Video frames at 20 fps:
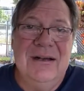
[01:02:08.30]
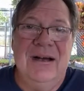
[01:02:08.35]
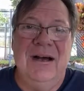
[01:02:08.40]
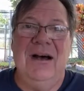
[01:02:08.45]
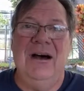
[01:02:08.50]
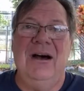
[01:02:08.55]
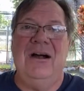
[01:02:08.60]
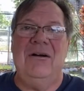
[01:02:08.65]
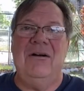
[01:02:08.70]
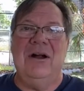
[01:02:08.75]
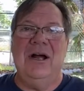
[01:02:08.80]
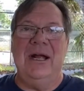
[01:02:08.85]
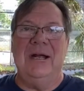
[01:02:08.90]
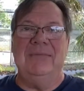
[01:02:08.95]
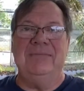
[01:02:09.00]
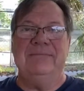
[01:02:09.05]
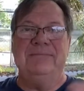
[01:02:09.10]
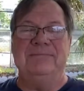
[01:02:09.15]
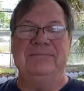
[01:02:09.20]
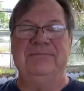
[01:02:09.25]
All right.
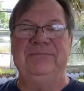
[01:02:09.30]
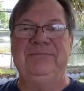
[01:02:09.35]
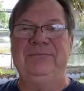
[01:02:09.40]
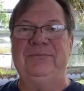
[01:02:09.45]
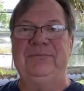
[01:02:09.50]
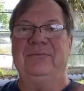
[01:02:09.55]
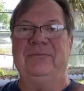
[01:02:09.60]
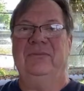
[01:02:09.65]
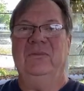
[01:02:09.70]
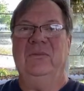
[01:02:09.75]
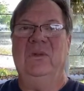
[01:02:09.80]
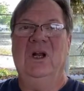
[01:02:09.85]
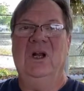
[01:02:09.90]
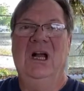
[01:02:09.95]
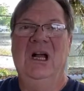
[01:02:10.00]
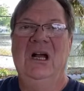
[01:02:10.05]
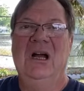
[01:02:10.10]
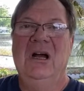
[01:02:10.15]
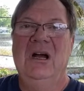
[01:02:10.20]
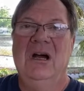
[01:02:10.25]

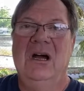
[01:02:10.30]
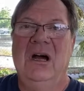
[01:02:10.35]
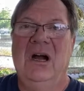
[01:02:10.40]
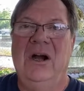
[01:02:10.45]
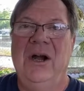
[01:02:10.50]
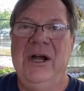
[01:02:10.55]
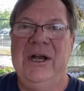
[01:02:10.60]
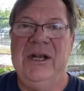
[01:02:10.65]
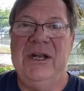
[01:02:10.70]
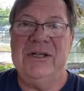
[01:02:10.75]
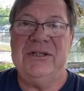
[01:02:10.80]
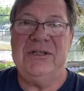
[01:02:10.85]
All right, this